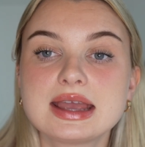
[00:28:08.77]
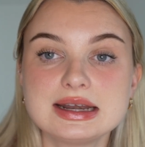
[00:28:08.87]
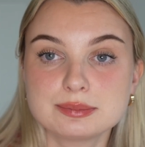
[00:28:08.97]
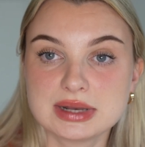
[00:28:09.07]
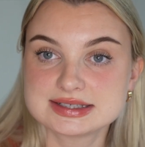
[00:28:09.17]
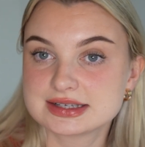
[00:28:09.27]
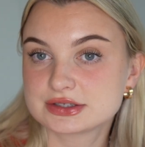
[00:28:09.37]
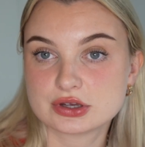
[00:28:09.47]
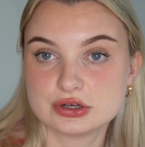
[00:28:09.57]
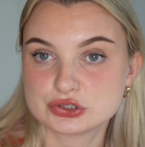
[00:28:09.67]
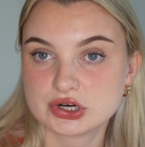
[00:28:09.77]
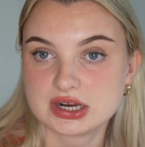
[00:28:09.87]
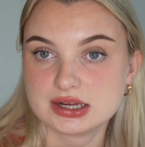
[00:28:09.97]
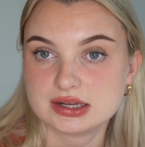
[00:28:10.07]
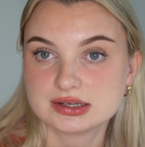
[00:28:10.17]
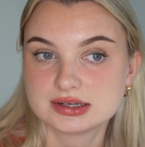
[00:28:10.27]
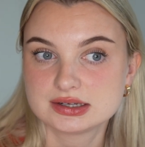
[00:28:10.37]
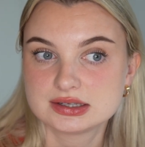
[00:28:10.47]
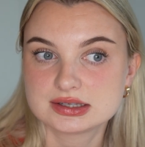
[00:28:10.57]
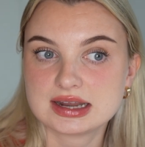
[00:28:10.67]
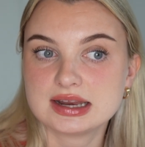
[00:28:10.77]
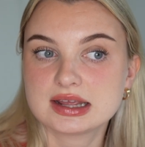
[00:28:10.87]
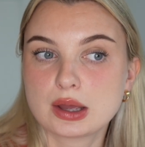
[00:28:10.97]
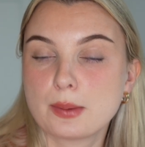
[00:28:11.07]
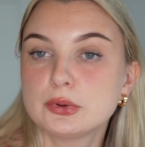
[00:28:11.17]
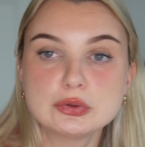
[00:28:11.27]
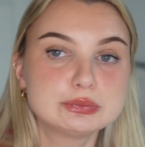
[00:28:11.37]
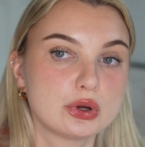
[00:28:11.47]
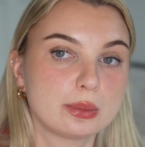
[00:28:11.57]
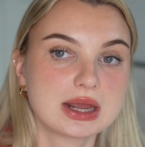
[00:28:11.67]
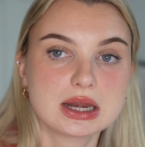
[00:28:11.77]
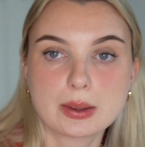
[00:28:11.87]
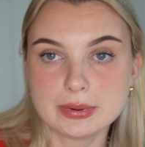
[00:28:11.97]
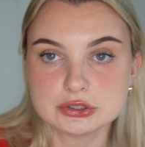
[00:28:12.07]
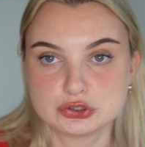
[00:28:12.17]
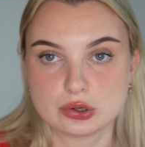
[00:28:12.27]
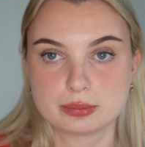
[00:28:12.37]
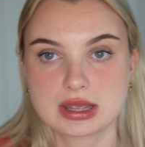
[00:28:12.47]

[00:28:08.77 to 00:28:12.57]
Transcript: Getting plastic surgery, getting a boob job, getting a butt job,